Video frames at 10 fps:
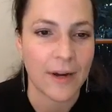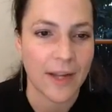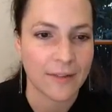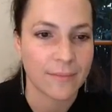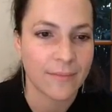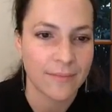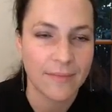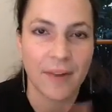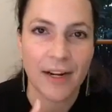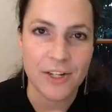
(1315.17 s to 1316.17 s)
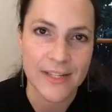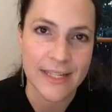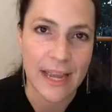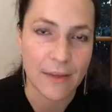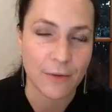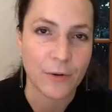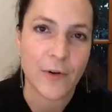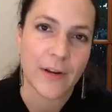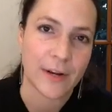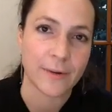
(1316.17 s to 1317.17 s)
I kind of just scanned through
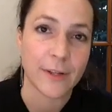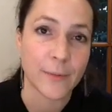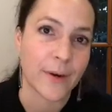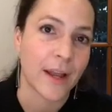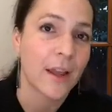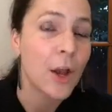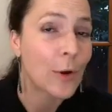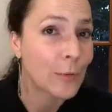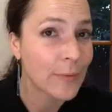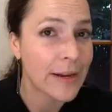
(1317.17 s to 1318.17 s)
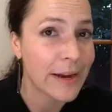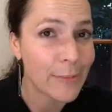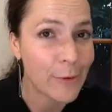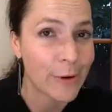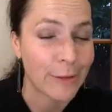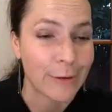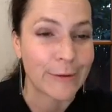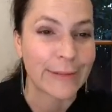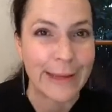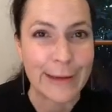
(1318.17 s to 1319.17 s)
it, and I really want to read it more
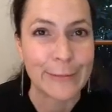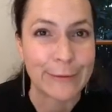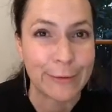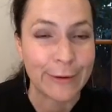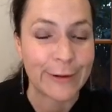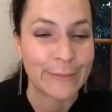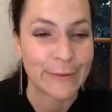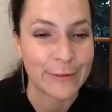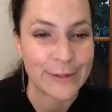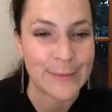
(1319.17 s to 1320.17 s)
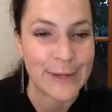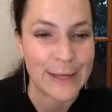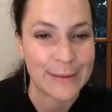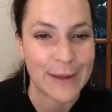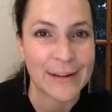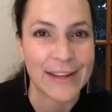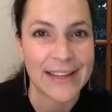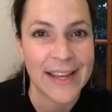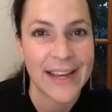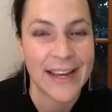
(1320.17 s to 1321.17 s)
thoroughly before speaking about
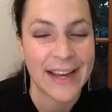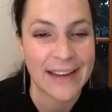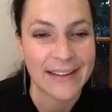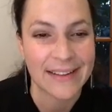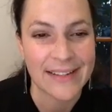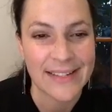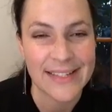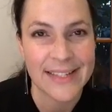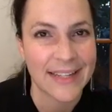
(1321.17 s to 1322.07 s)
it, because